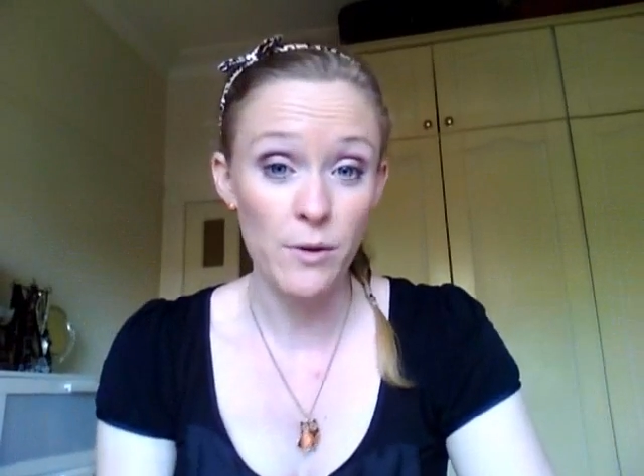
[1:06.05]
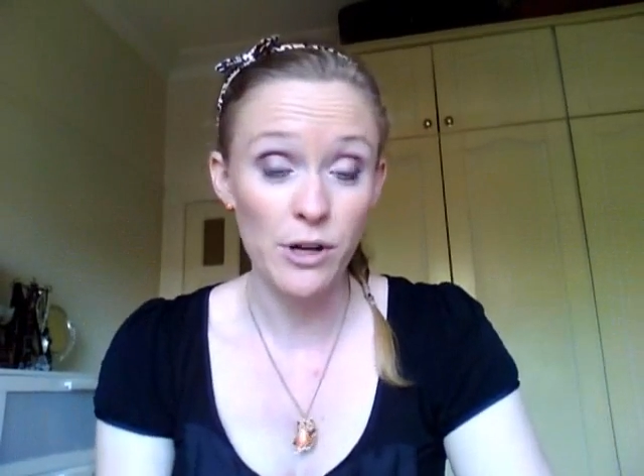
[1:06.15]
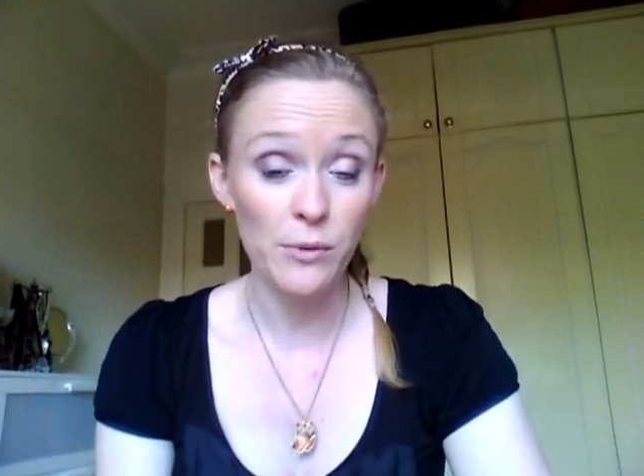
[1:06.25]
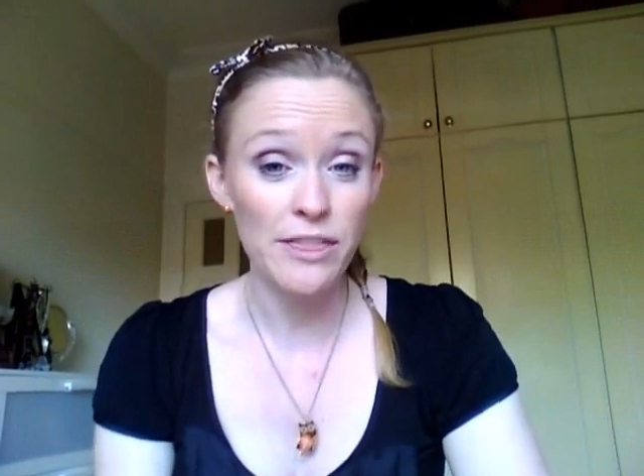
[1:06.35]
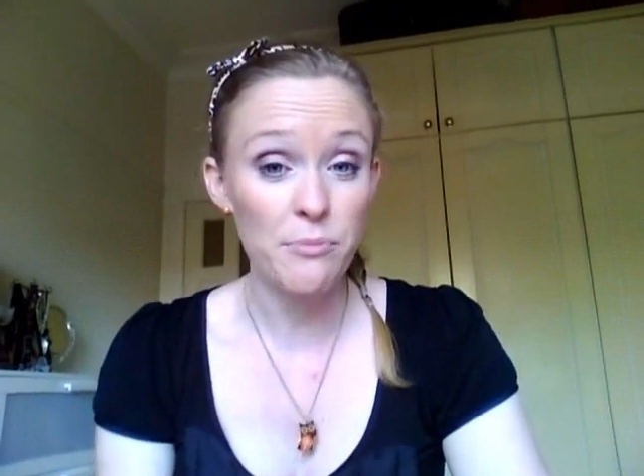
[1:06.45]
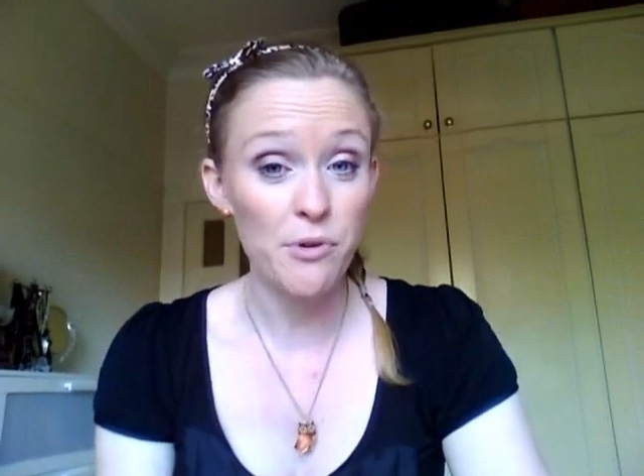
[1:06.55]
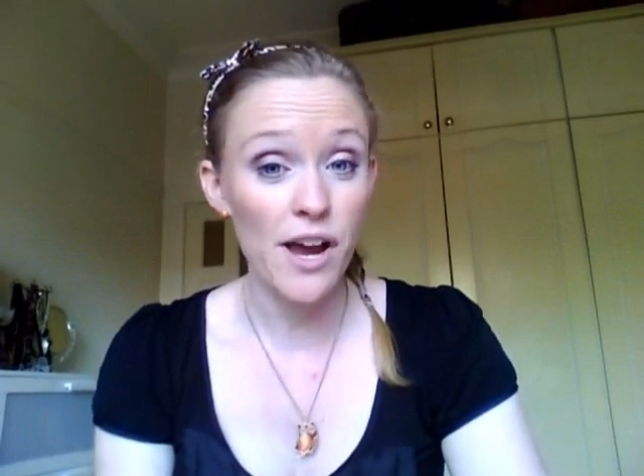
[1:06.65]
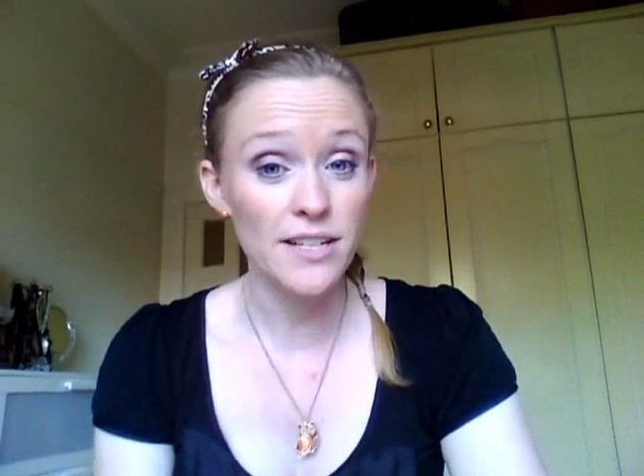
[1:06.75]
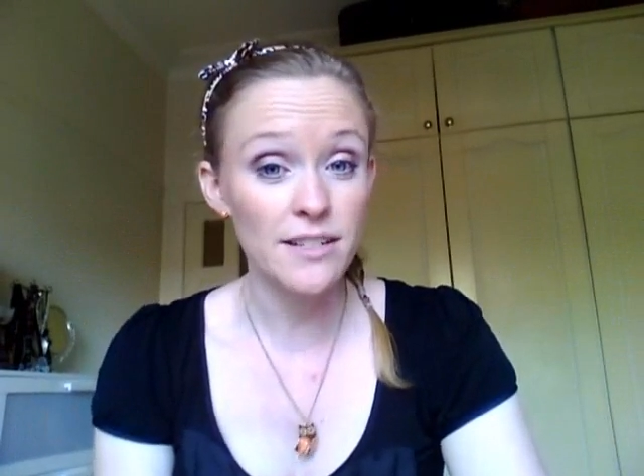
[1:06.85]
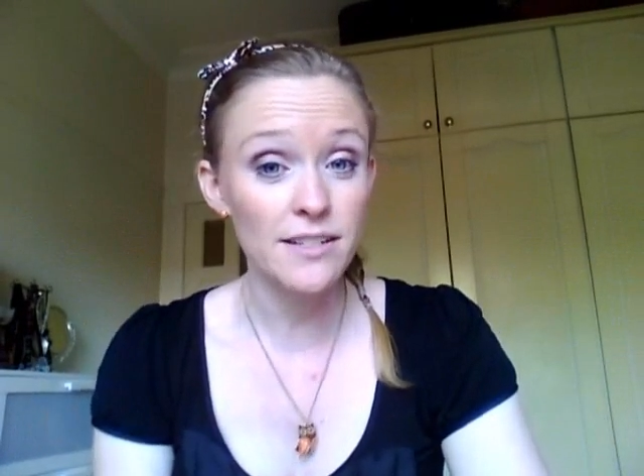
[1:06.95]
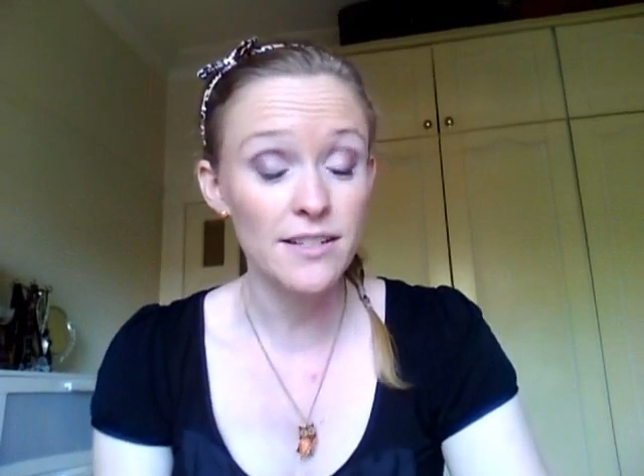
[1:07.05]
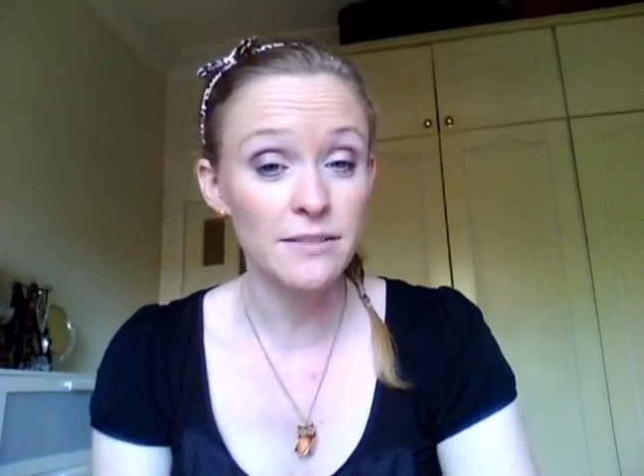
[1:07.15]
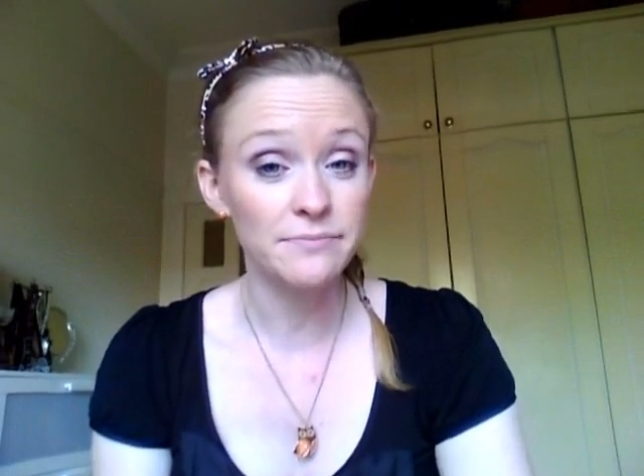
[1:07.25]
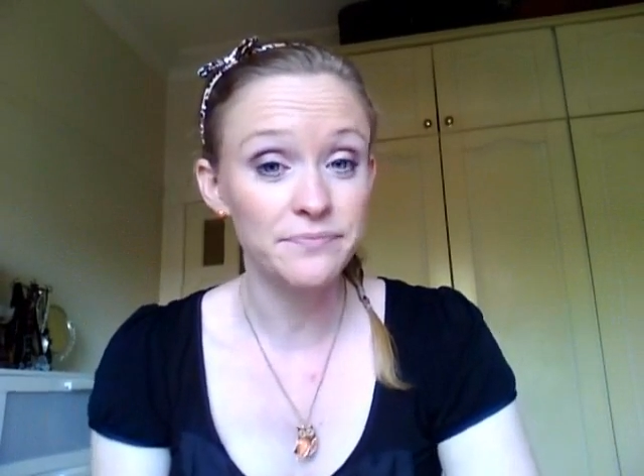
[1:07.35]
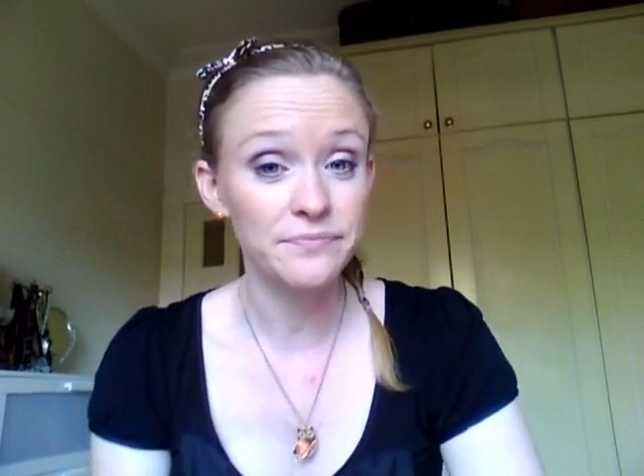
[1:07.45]
you want to win the
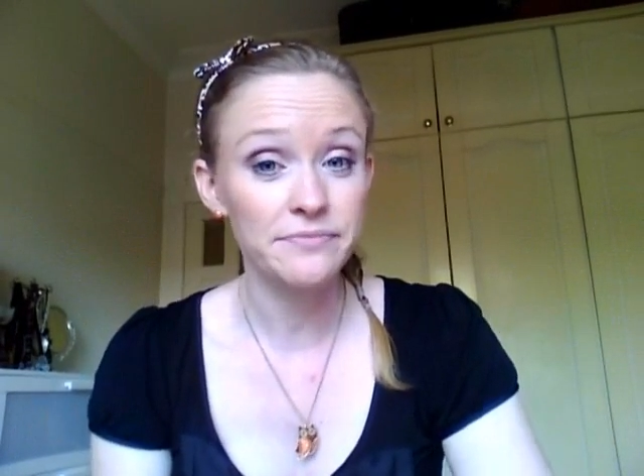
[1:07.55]
prizes.